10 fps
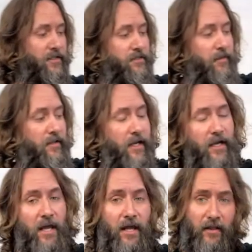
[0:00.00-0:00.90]
that doesn't mean
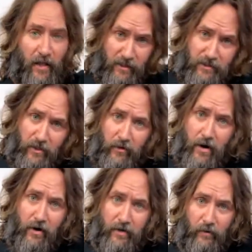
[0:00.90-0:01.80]
like in the interior
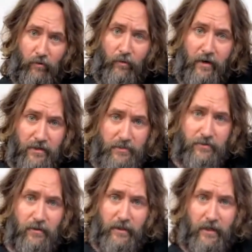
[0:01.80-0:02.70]
haircut where we're going to
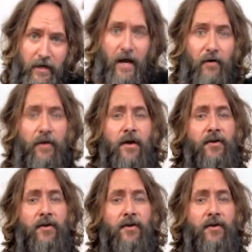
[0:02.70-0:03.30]
start to lean it out.